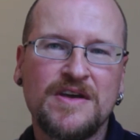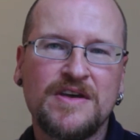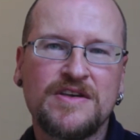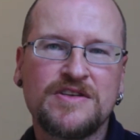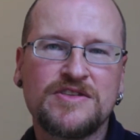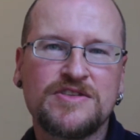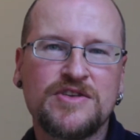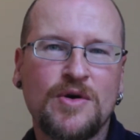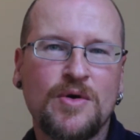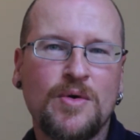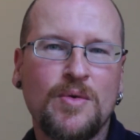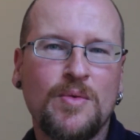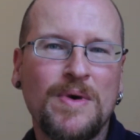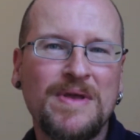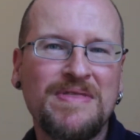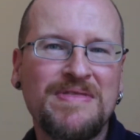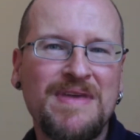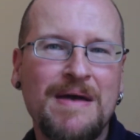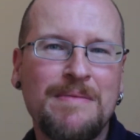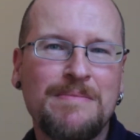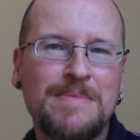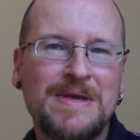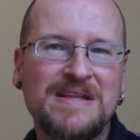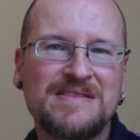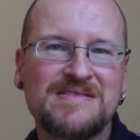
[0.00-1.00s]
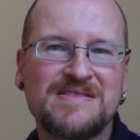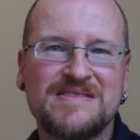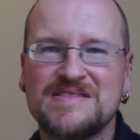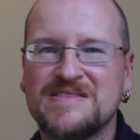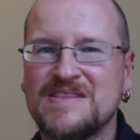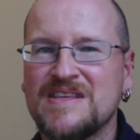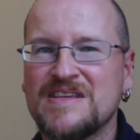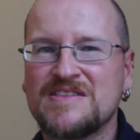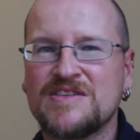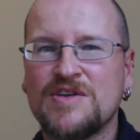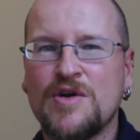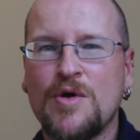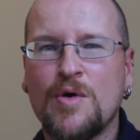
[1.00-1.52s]
So what that means,
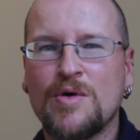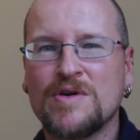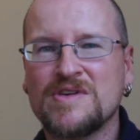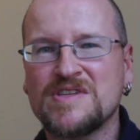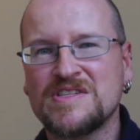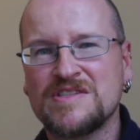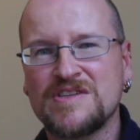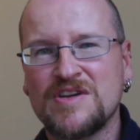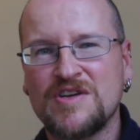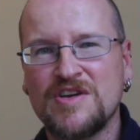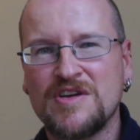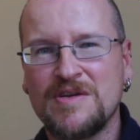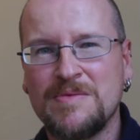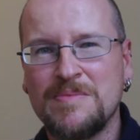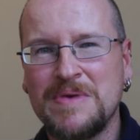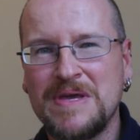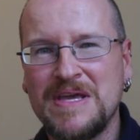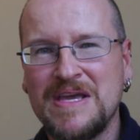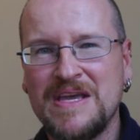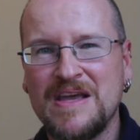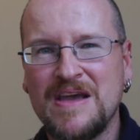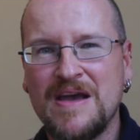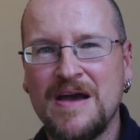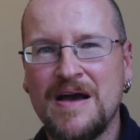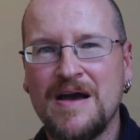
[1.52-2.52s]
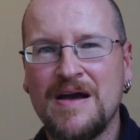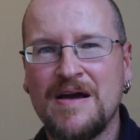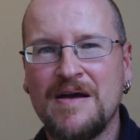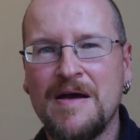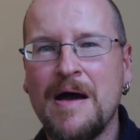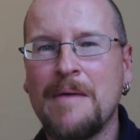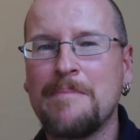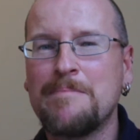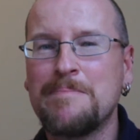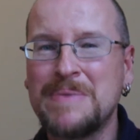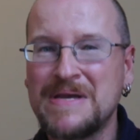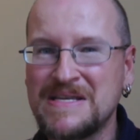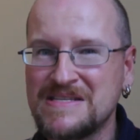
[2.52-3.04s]
this course is going to be
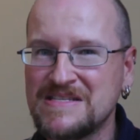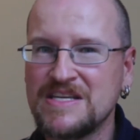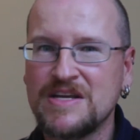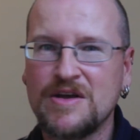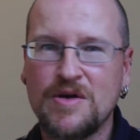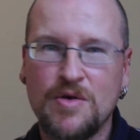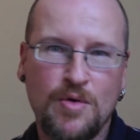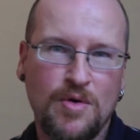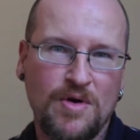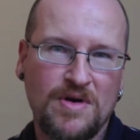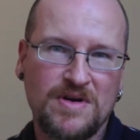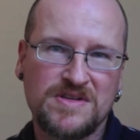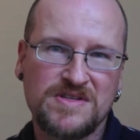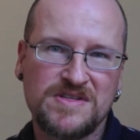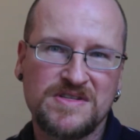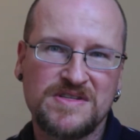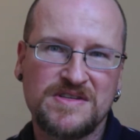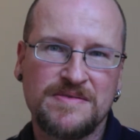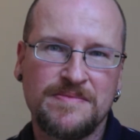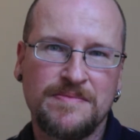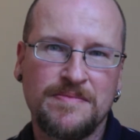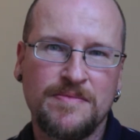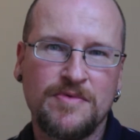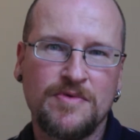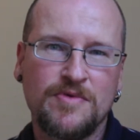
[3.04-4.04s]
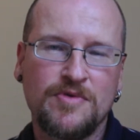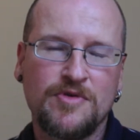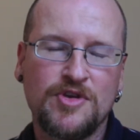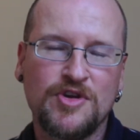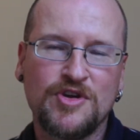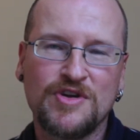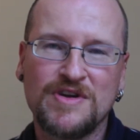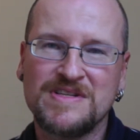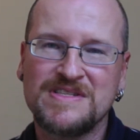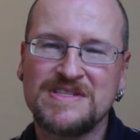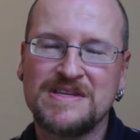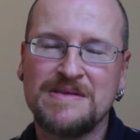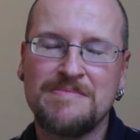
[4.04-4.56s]
a busy course. You're
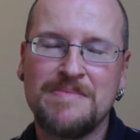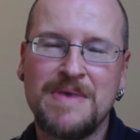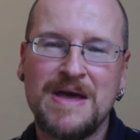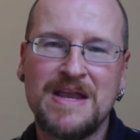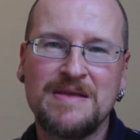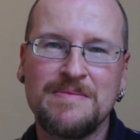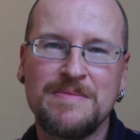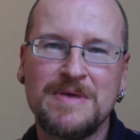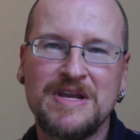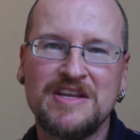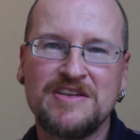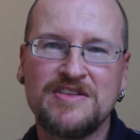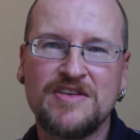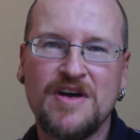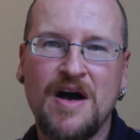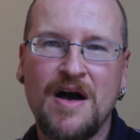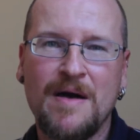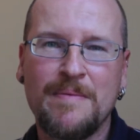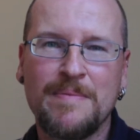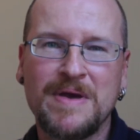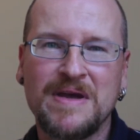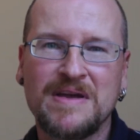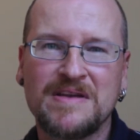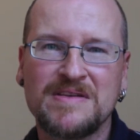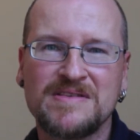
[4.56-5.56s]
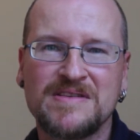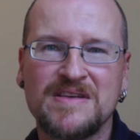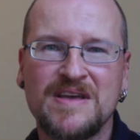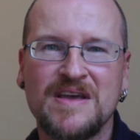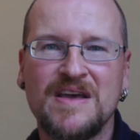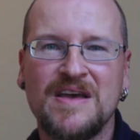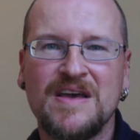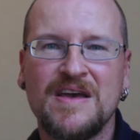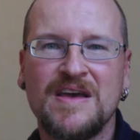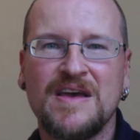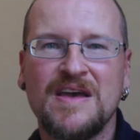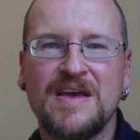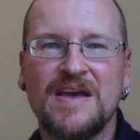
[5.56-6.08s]
going to see many topics,
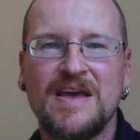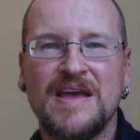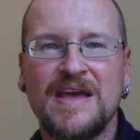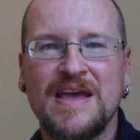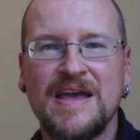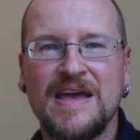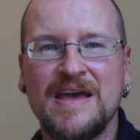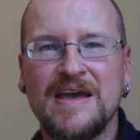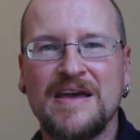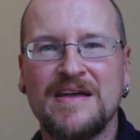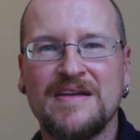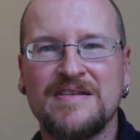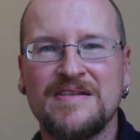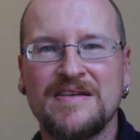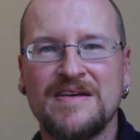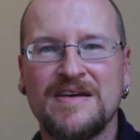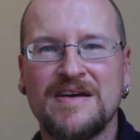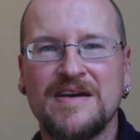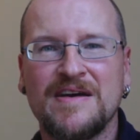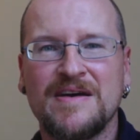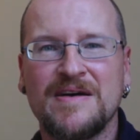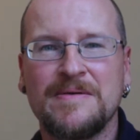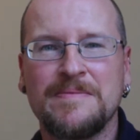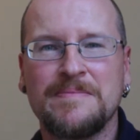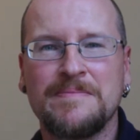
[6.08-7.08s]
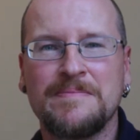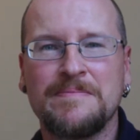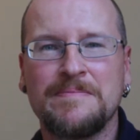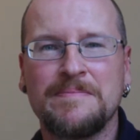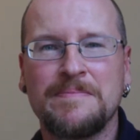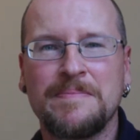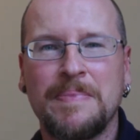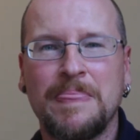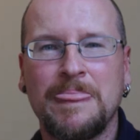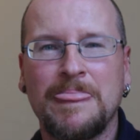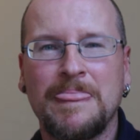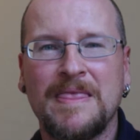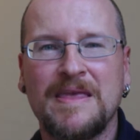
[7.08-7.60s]
and
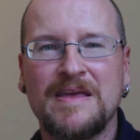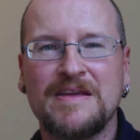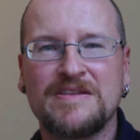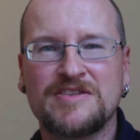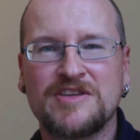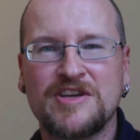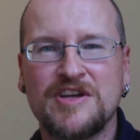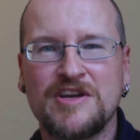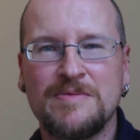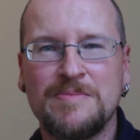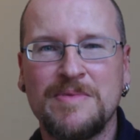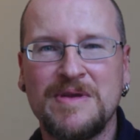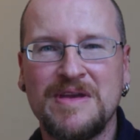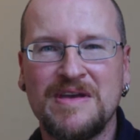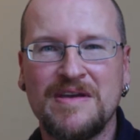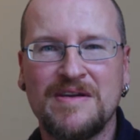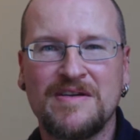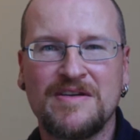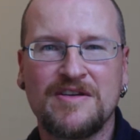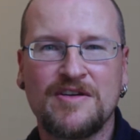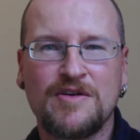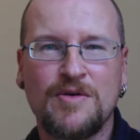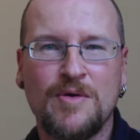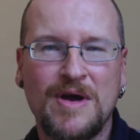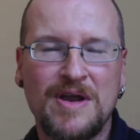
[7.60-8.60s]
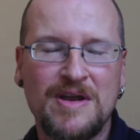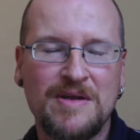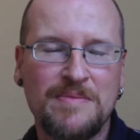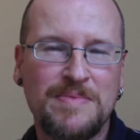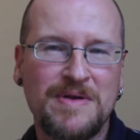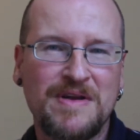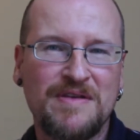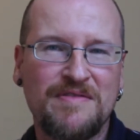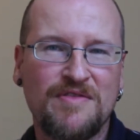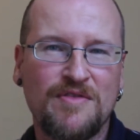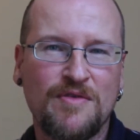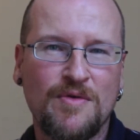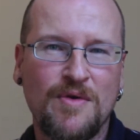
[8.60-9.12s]
it's going to be quite a bit
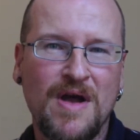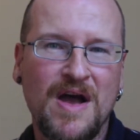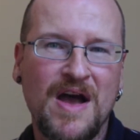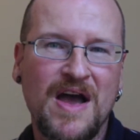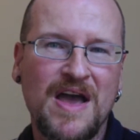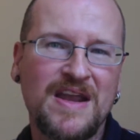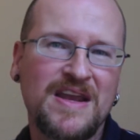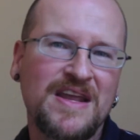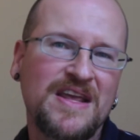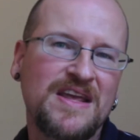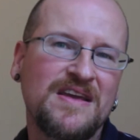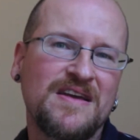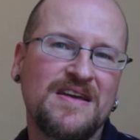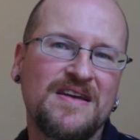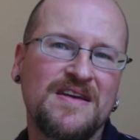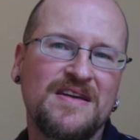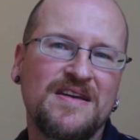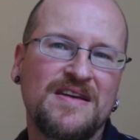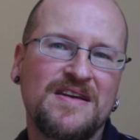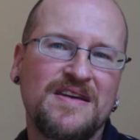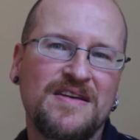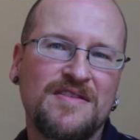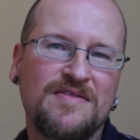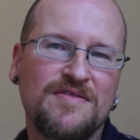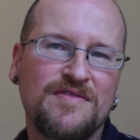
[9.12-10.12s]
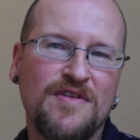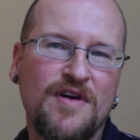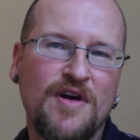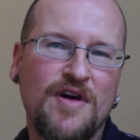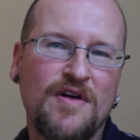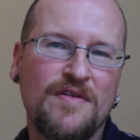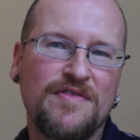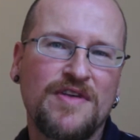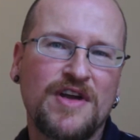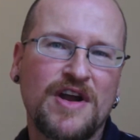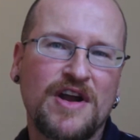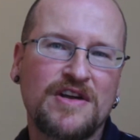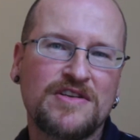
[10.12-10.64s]
of variety
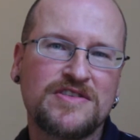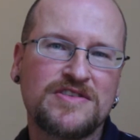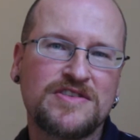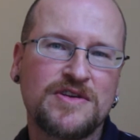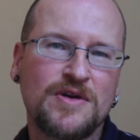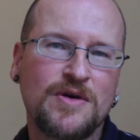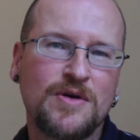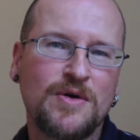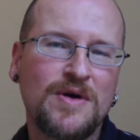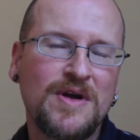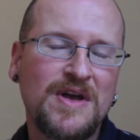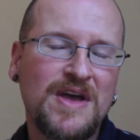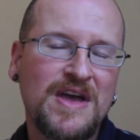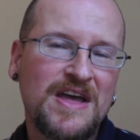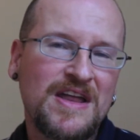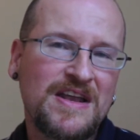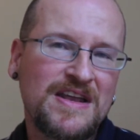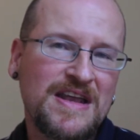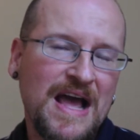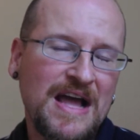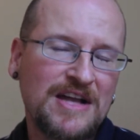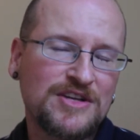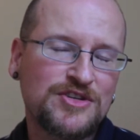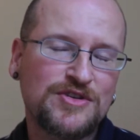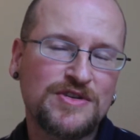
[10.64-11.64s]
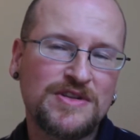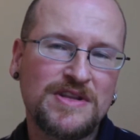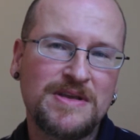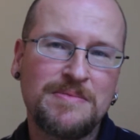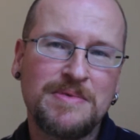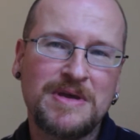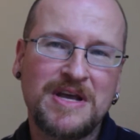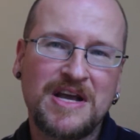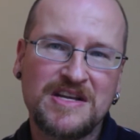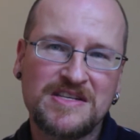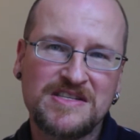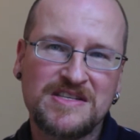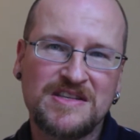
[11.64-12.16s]
involved there. So naturally,
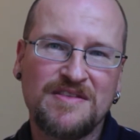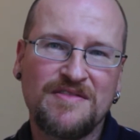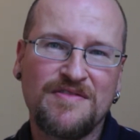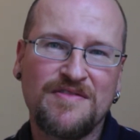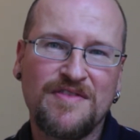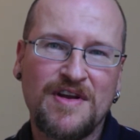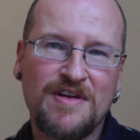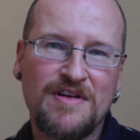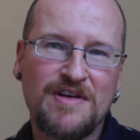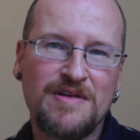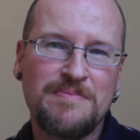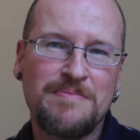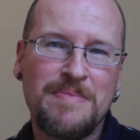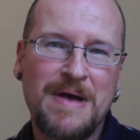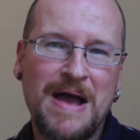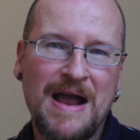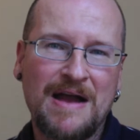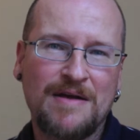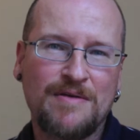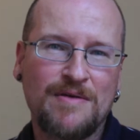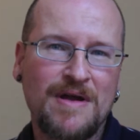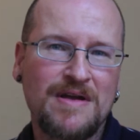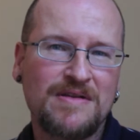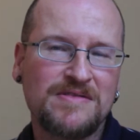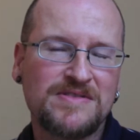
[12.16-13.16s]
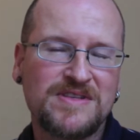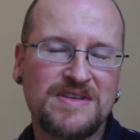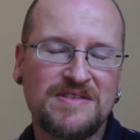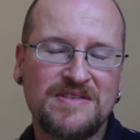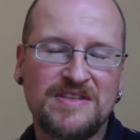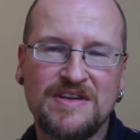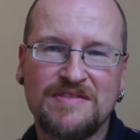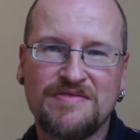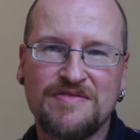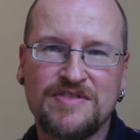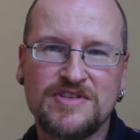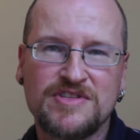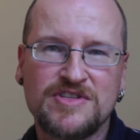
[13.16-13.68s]
because of the varied backgrounds of the
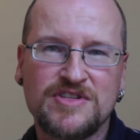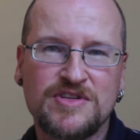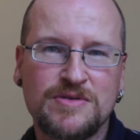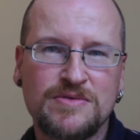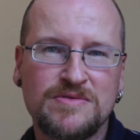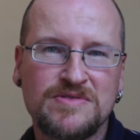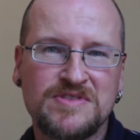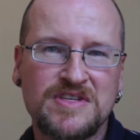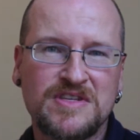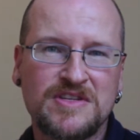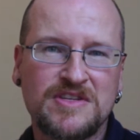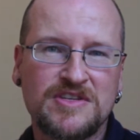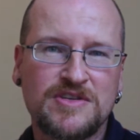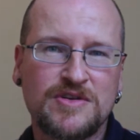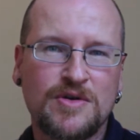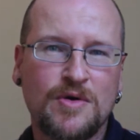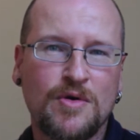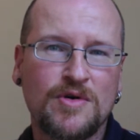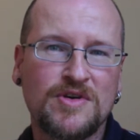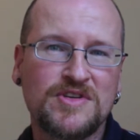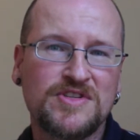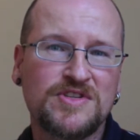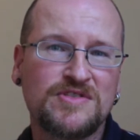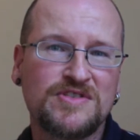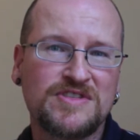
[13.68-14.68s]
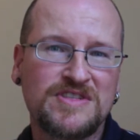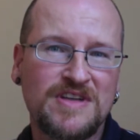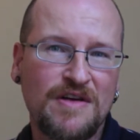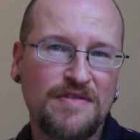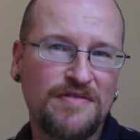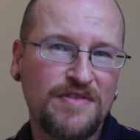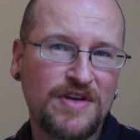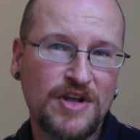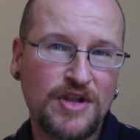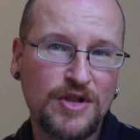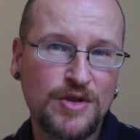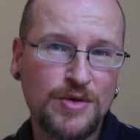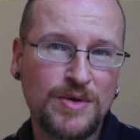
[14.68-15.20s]
different students in this course, yourself
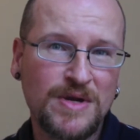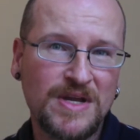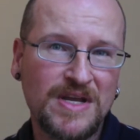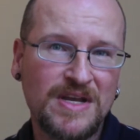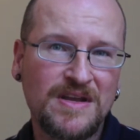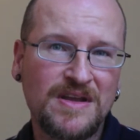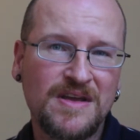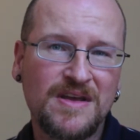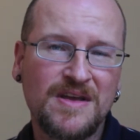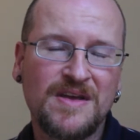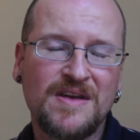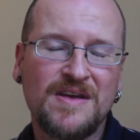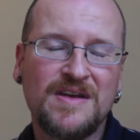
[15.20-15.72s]
included,